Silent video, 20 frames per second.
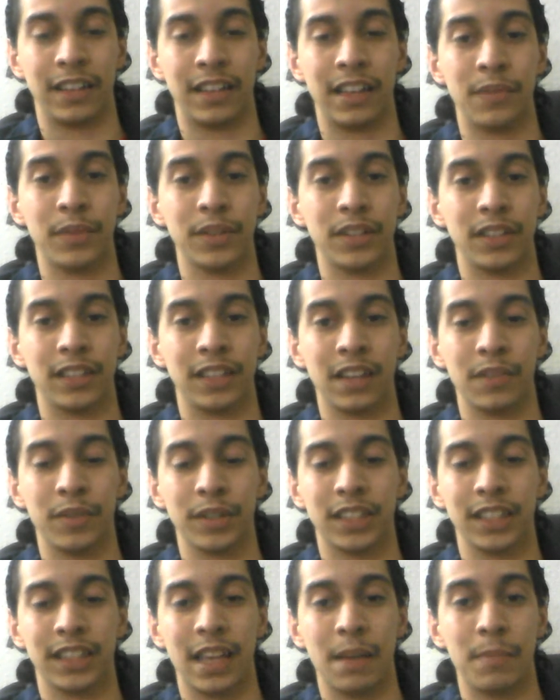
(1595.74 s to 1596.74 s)
give
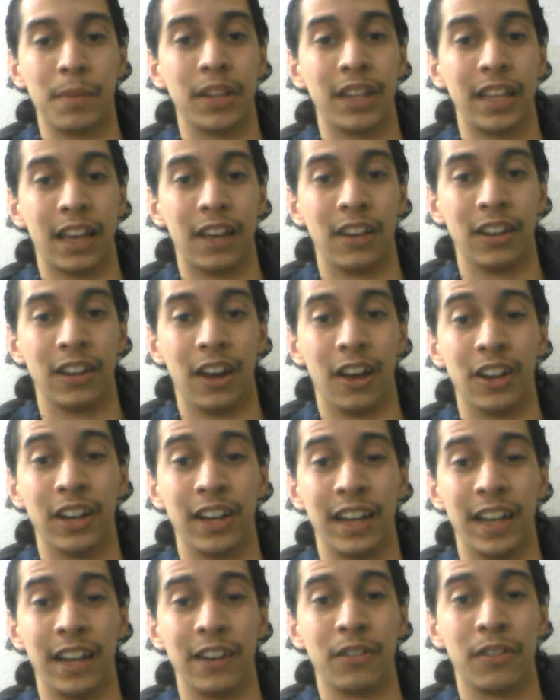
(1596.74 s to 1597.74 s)
it to them on
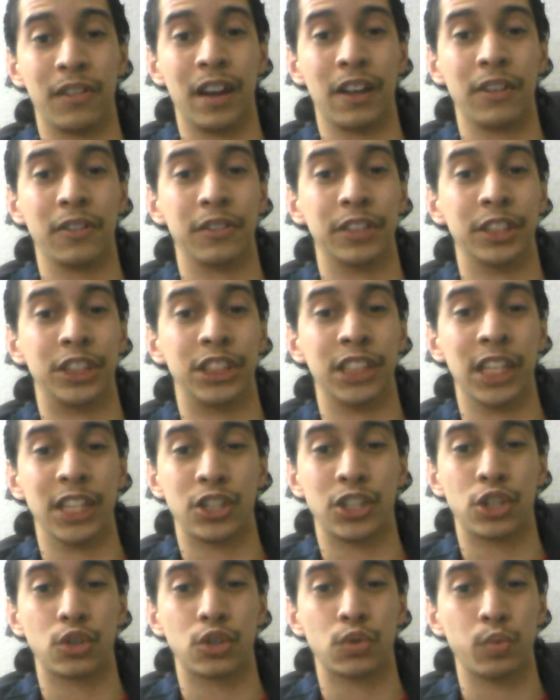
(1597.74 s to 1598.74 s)
an end around or a
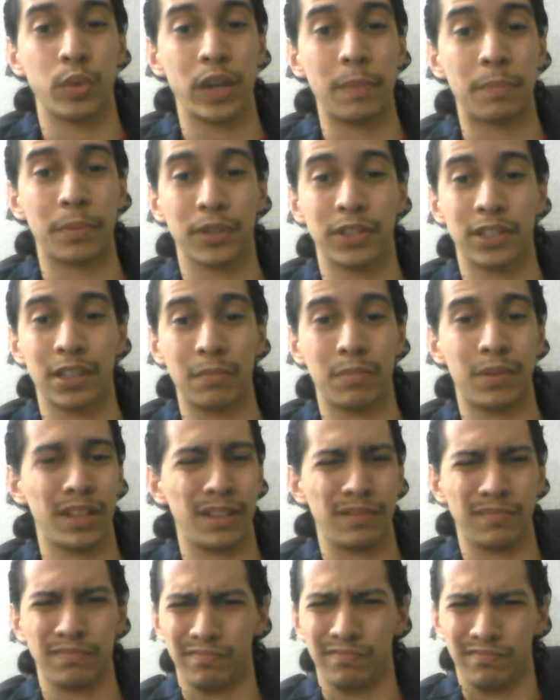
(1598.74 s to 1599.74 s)
jet sweep or
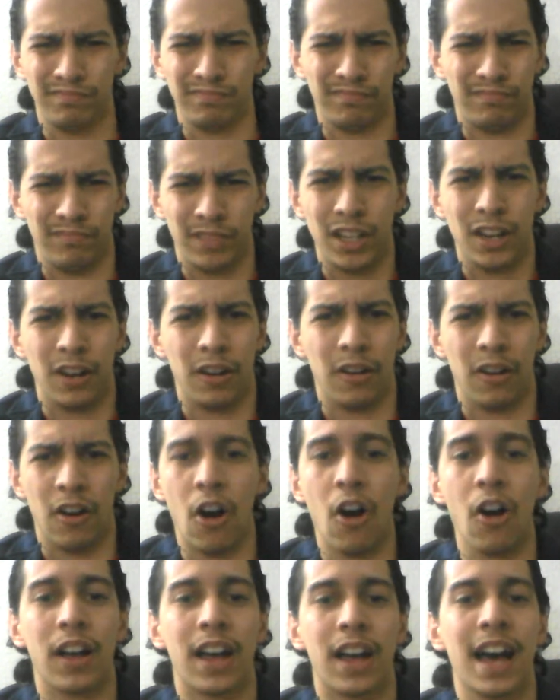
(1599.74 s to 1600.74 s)
something. You know,
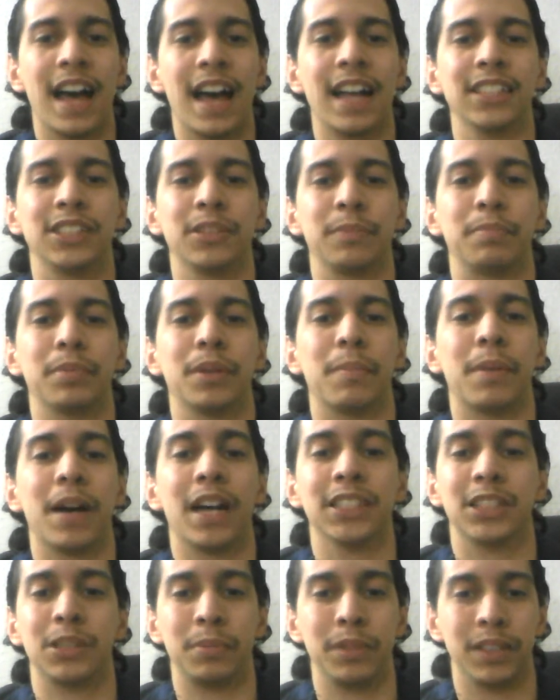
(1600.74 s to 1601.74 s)
all kinds of
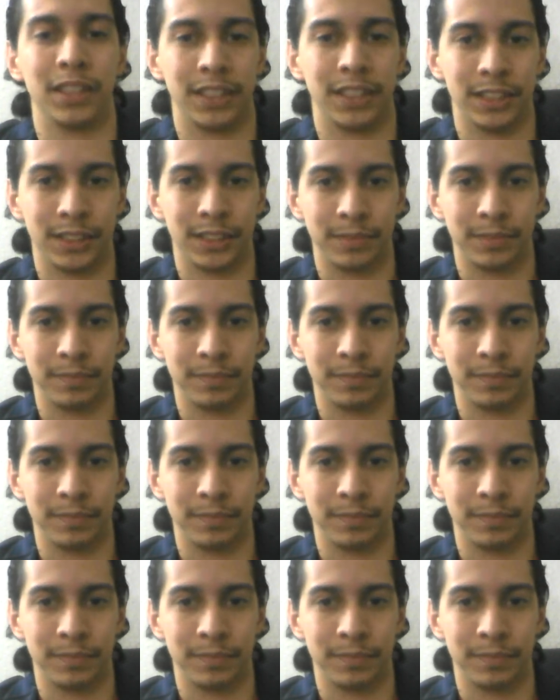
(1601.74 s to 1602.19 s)
possibilities.